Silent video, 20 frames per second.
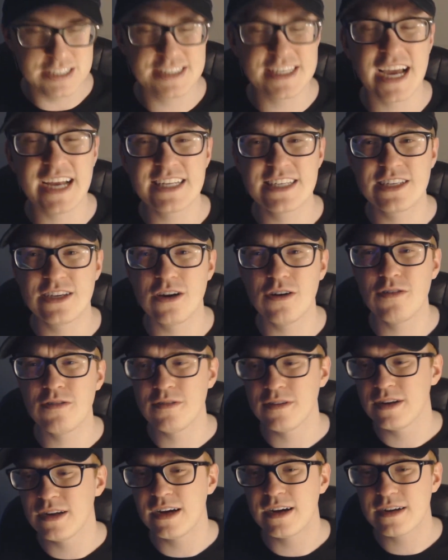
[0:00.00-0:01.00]
Stay
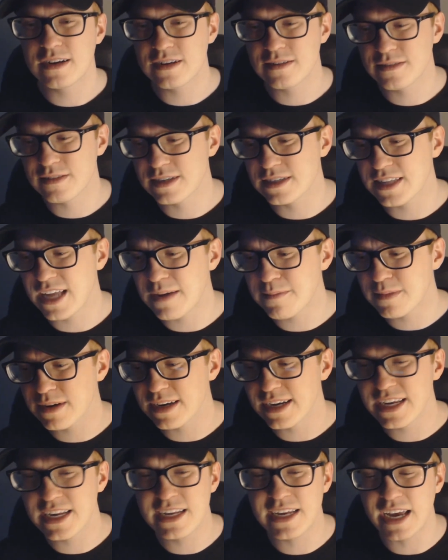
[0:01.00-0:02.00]
tuned, because I'm
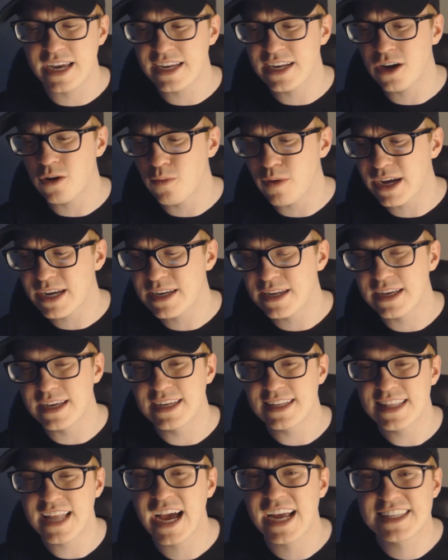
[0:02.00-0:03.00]
good. And you know what?
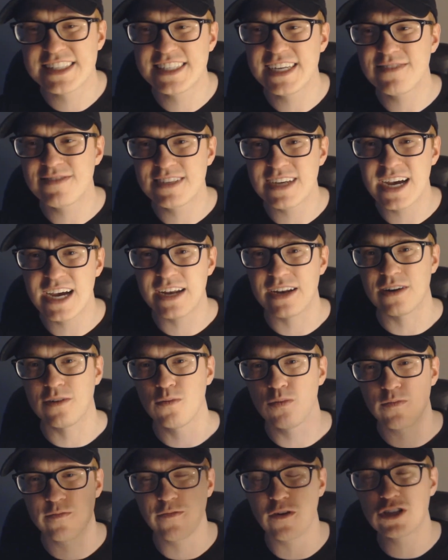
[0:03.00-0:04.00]
I'd say I'm done!
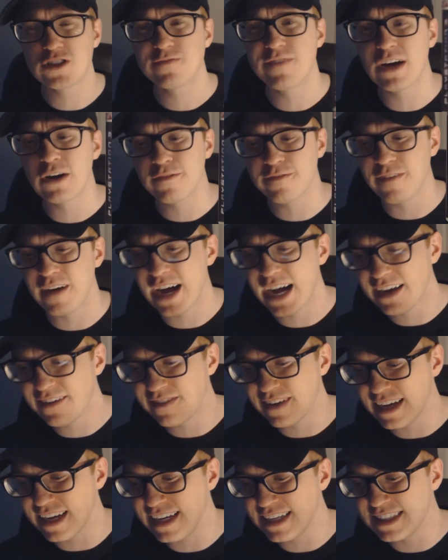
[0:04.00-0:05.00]
Virtua Fighter
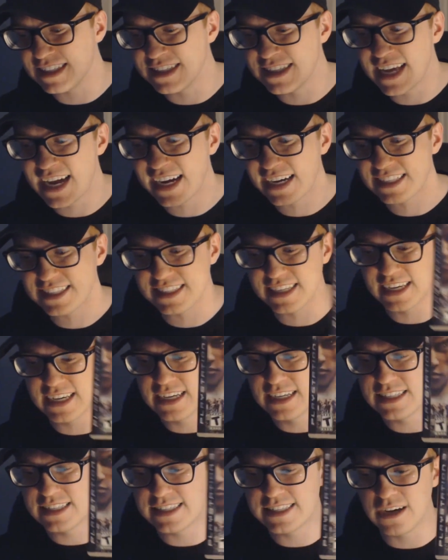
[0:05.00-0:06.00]
5 is next,
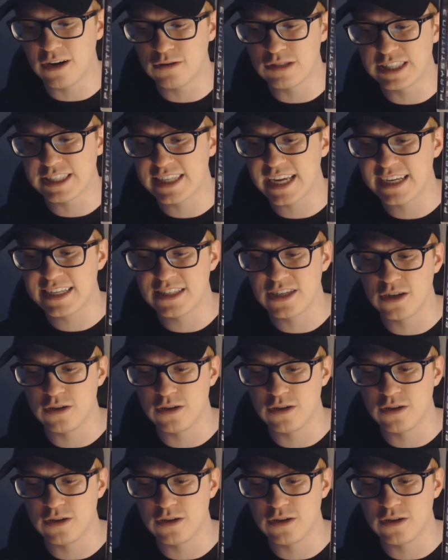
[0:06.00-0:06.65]
so stay